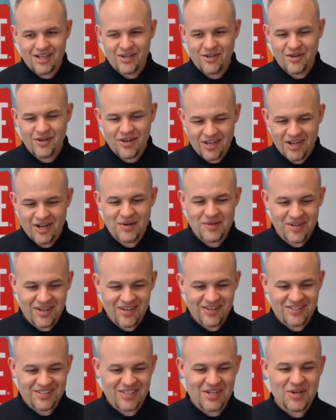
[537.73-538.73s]
I know. Okay, here we
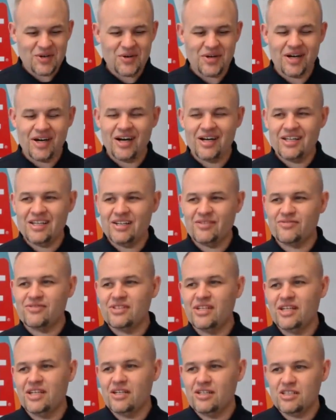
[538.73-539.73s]
go. So if
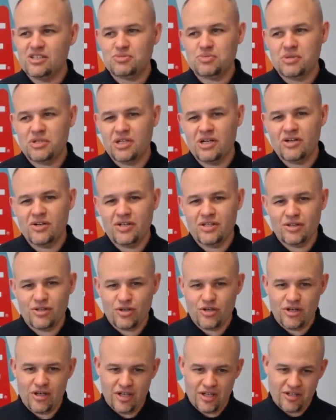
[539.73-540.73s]
interdisciplinary
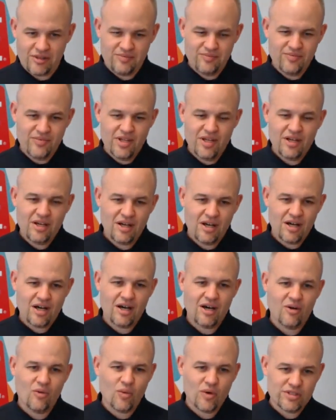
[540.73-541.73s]
learning
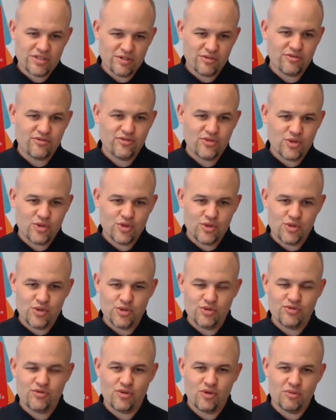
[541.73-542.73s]
was a food
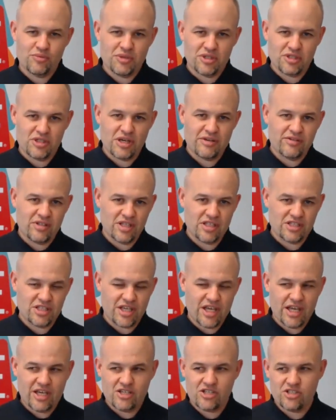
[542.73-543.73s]
for middle level
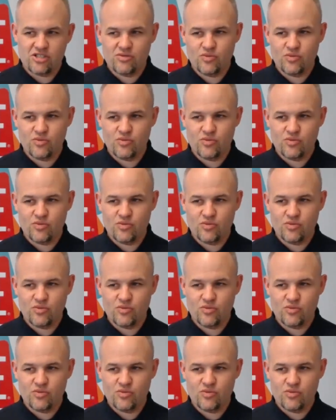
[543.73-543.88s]
education,